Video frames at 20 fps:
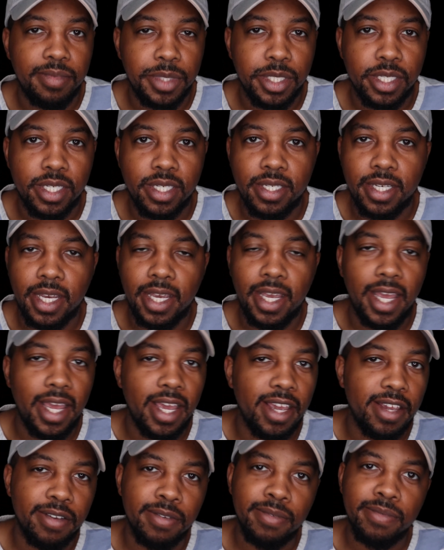Just say,
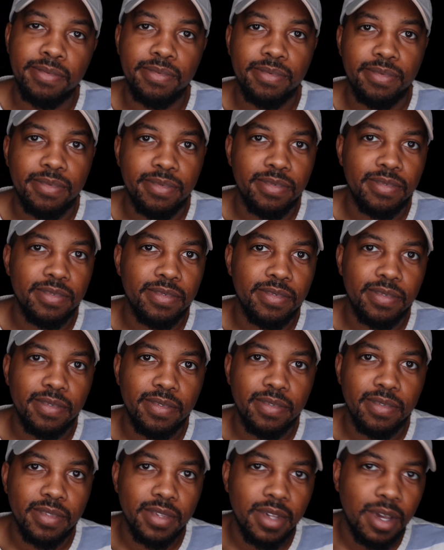hey,
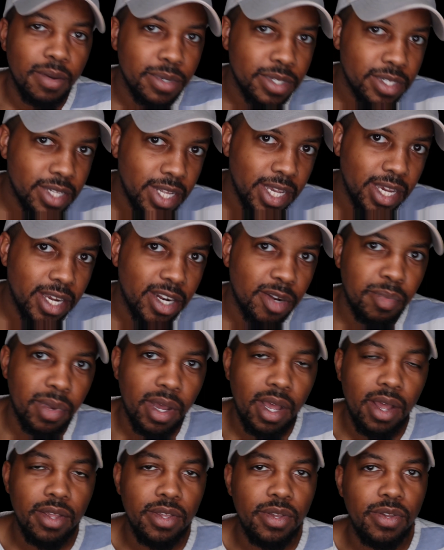I was thinking
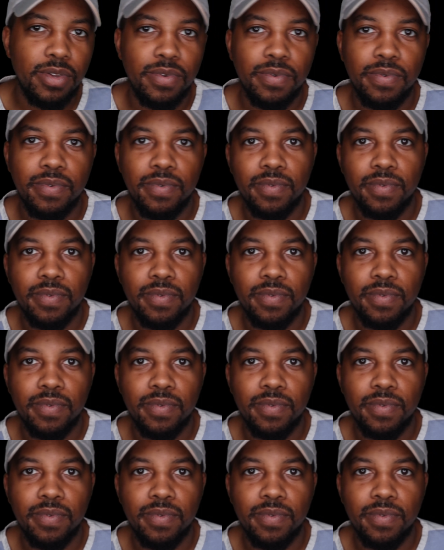about you.